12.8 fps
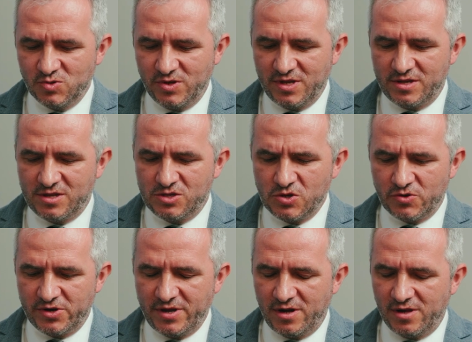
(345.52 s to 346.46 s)
to an
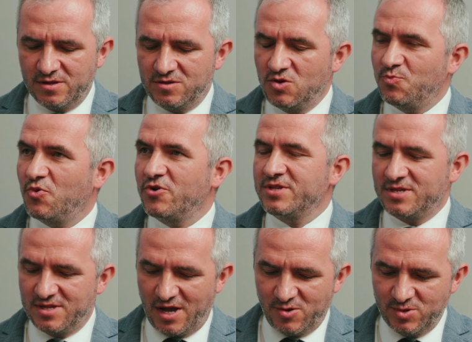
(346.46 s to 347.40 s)
editorial, you
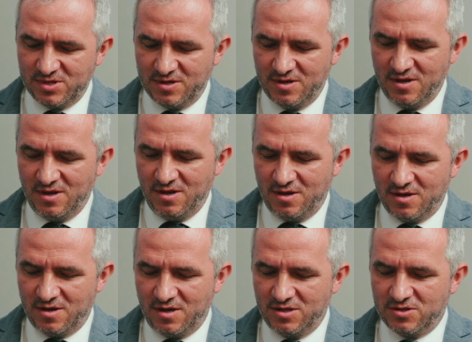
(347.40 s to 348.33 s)
pointed out
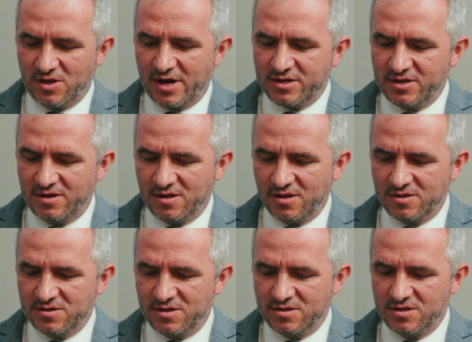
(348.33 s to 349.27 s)
in an article
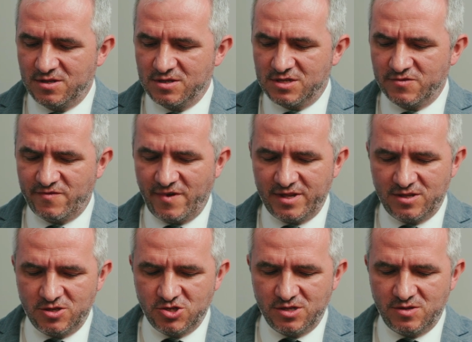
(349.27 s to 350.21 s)
the
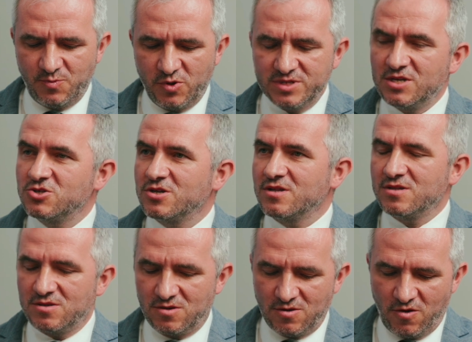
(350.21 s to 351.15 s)
disadvantaged
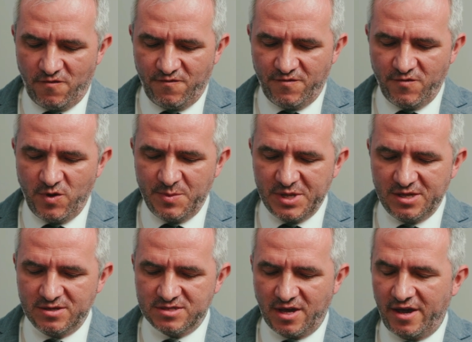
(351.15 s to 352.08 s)
position of women
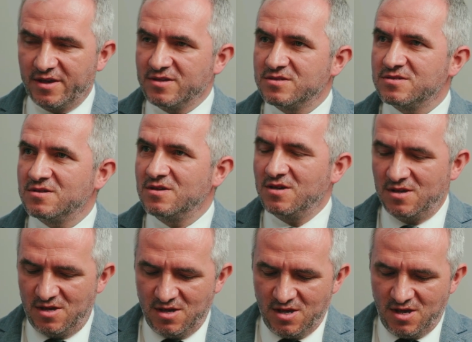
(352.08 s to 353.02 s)
in science.
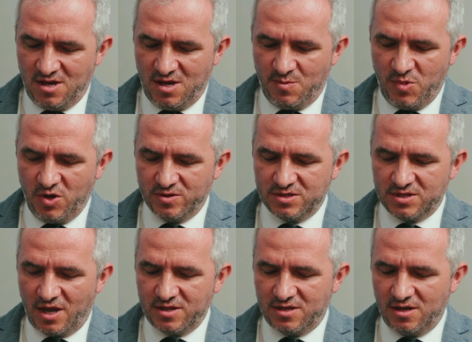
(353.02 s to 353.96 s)
Beyond
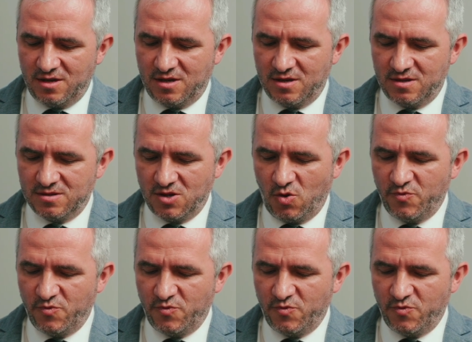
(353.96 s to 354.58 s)
stating the